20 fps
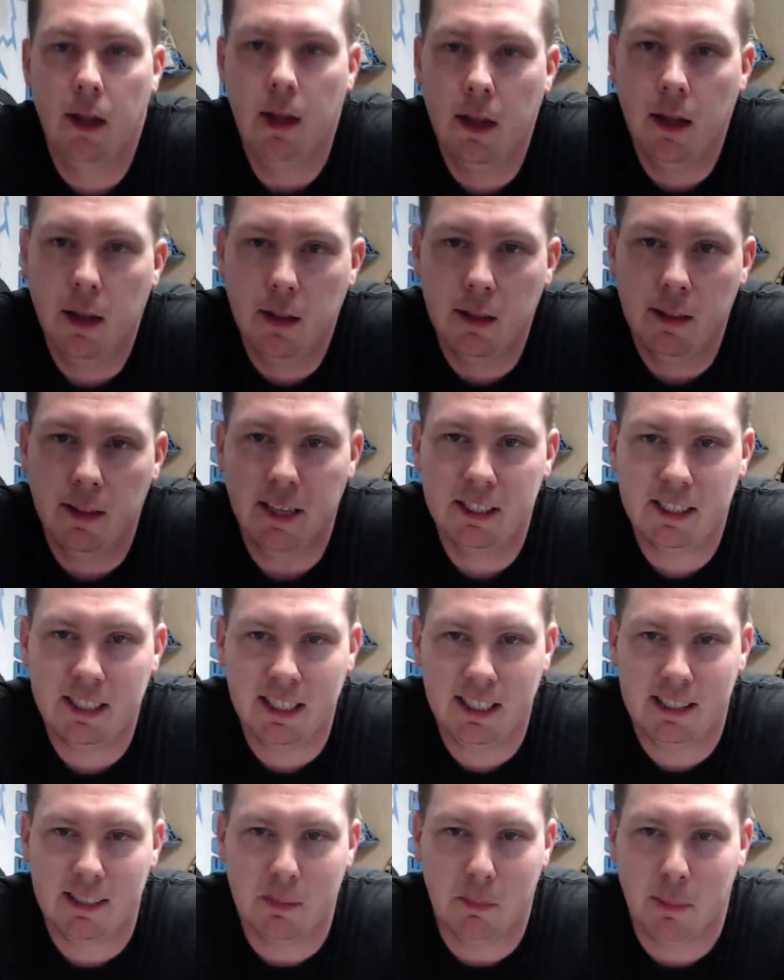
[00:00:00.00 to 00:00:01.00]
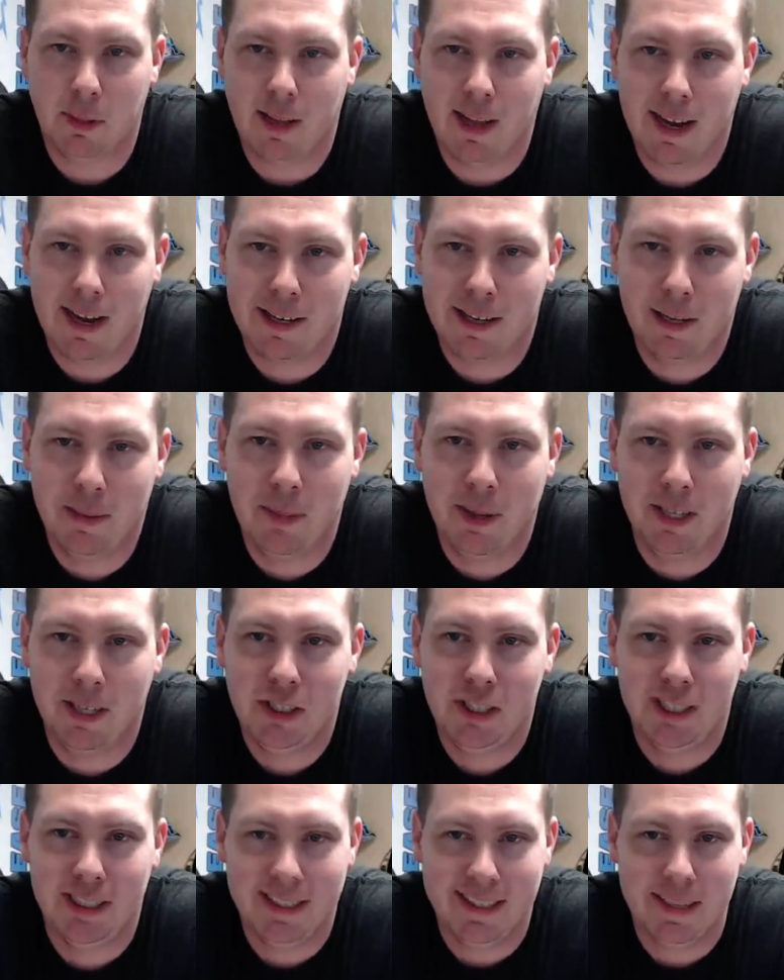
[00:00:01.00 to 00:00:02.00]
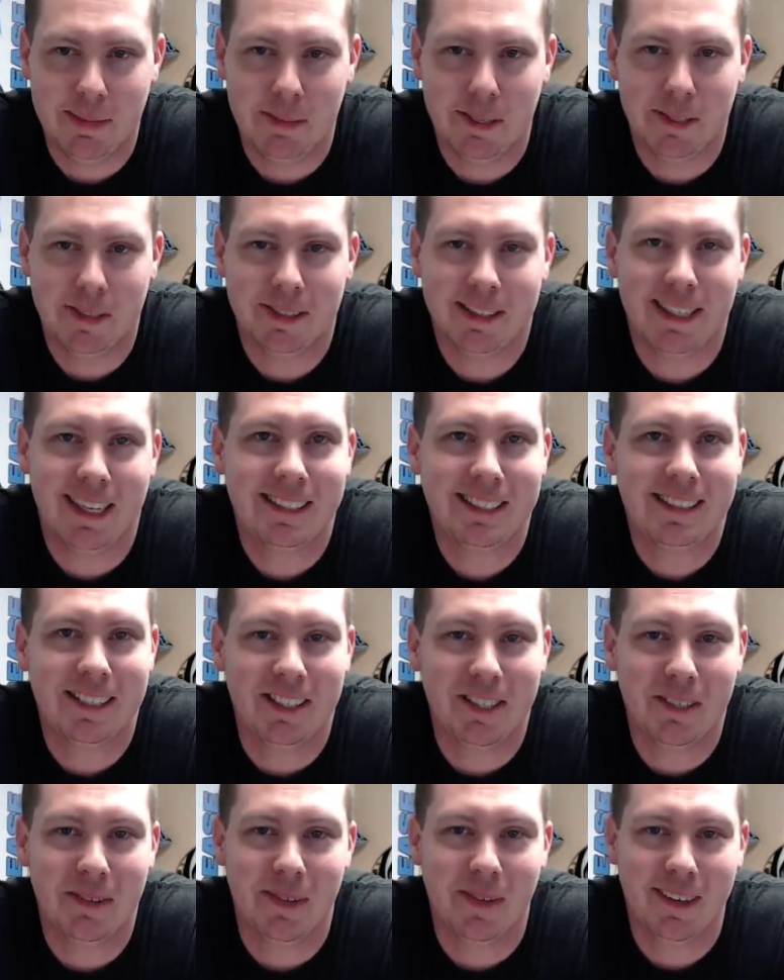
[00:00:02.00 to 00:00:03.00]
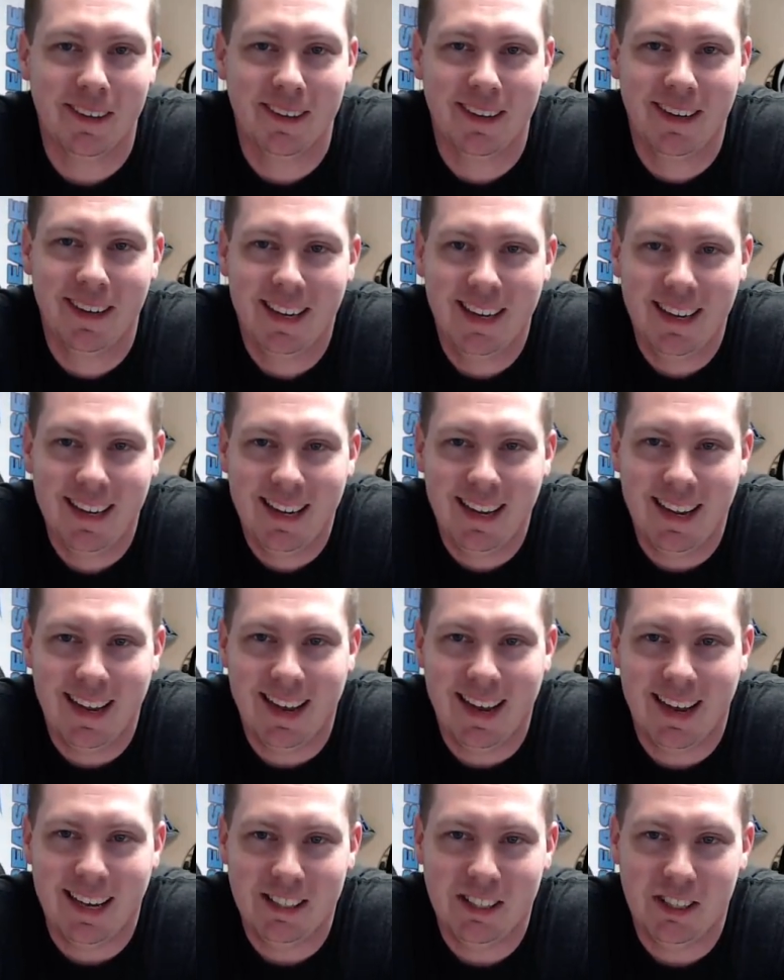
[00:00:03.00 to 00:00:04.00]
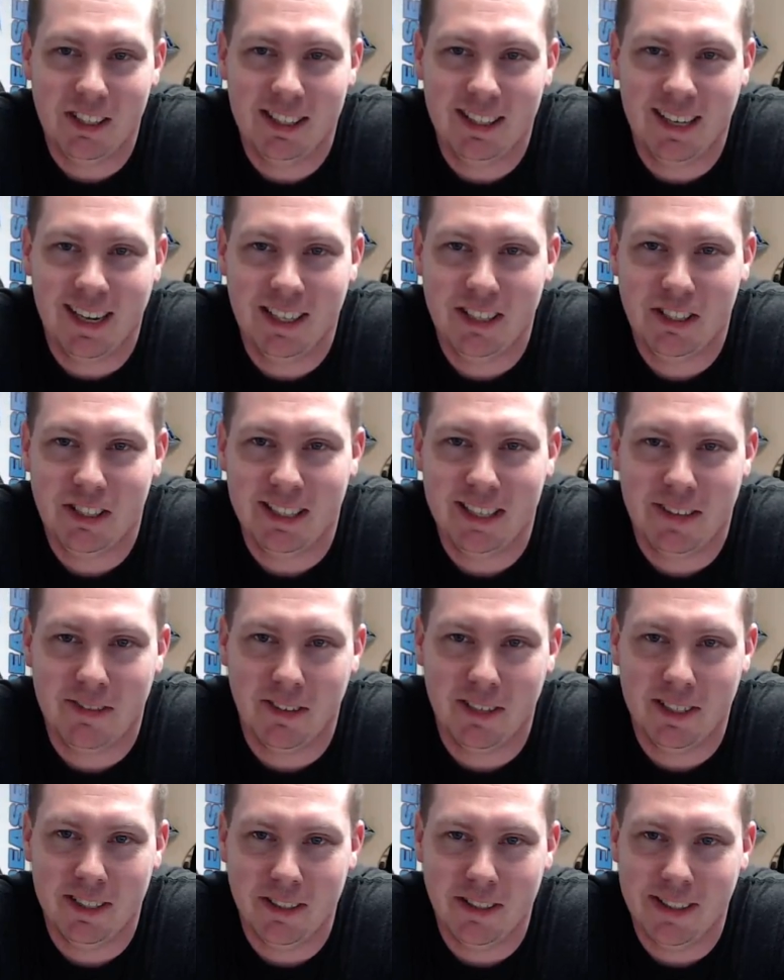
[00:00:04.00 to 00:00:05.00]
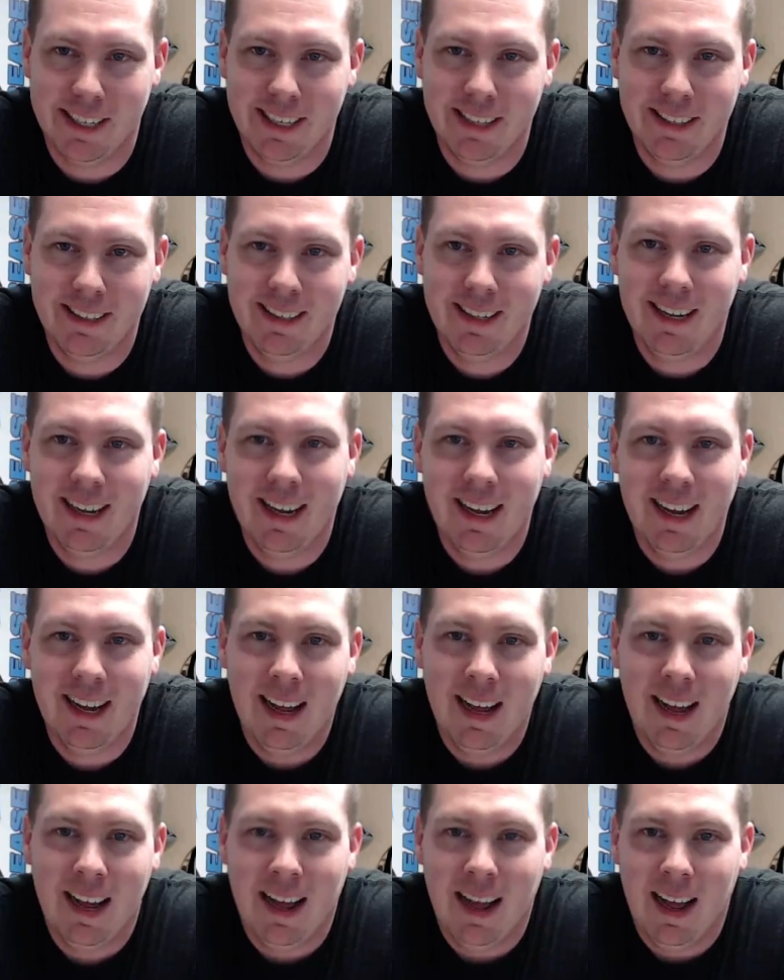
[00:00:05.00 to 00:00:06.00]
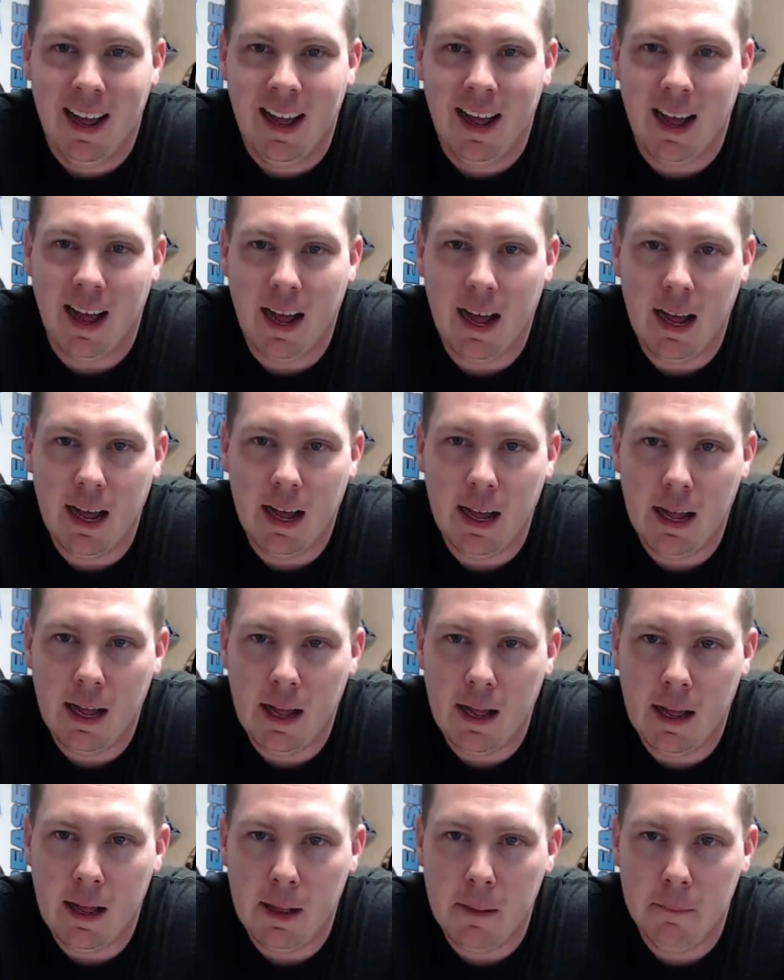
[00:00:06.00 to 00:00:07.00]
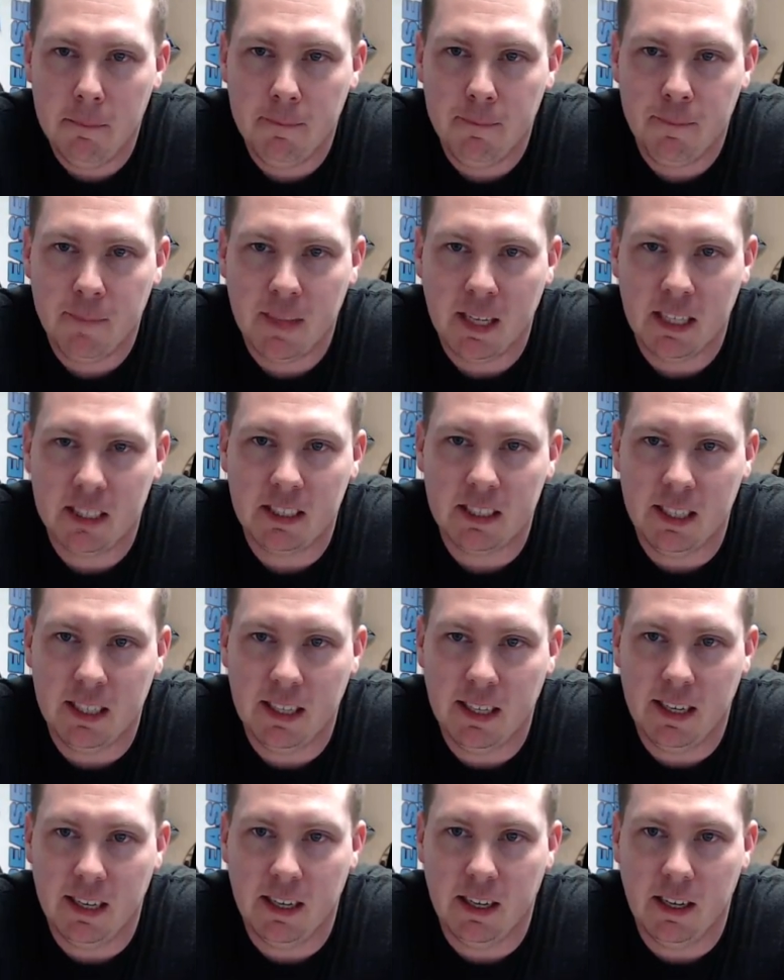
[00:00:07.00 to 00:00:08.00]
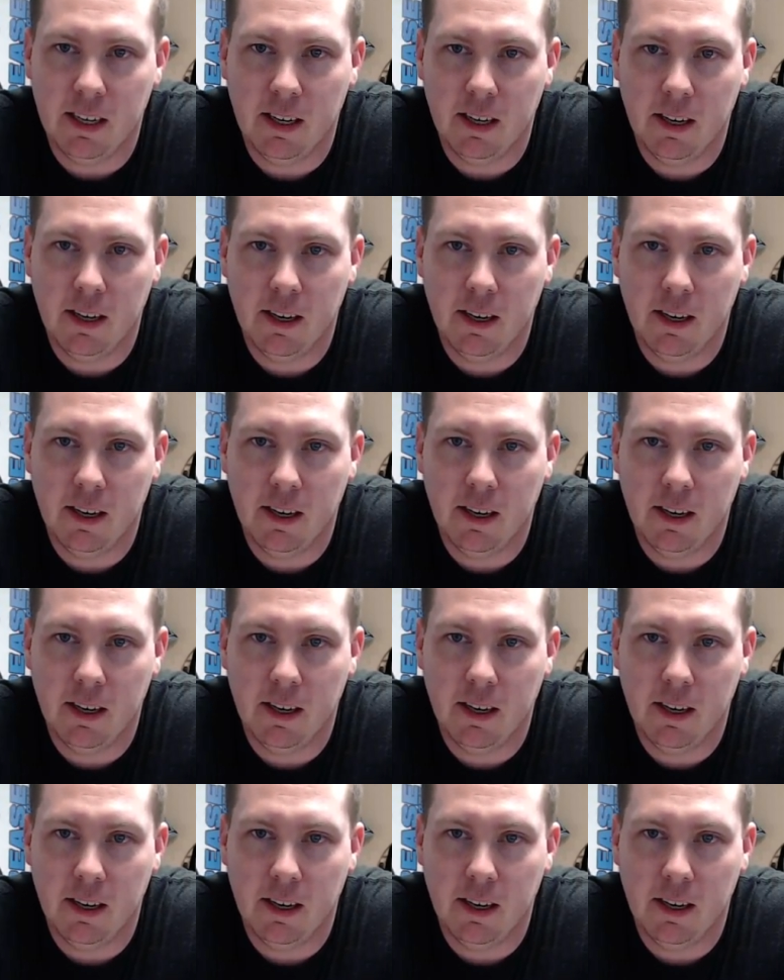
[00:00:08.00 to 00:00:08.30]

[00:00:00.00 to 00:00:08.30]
Let's see some blocker punching demos. That's a good one. Yeah, I should I should definitely do that. Um, let's see here.